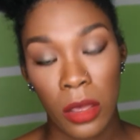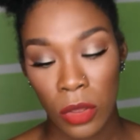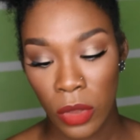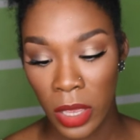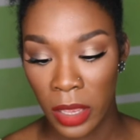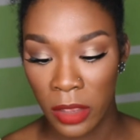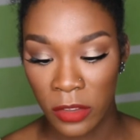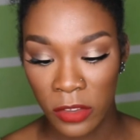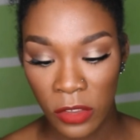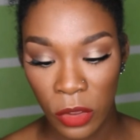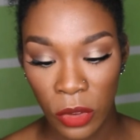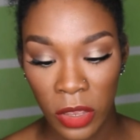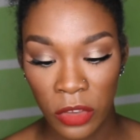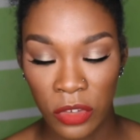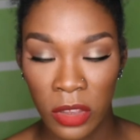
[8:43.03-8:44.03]
Okay, so
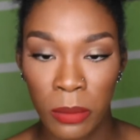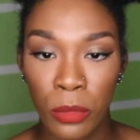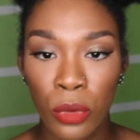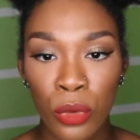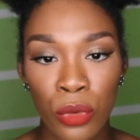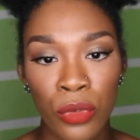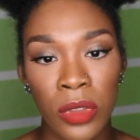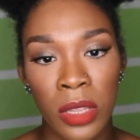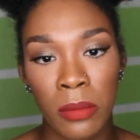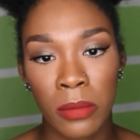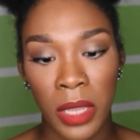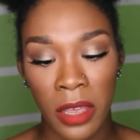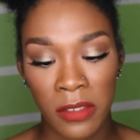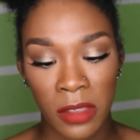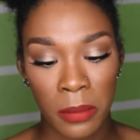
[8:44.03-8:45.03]
because she moved and
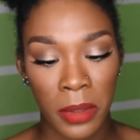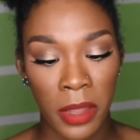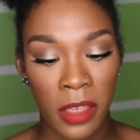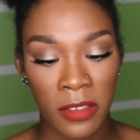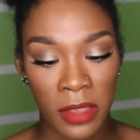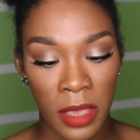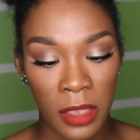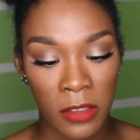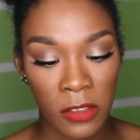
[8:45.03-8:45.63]
blase blase.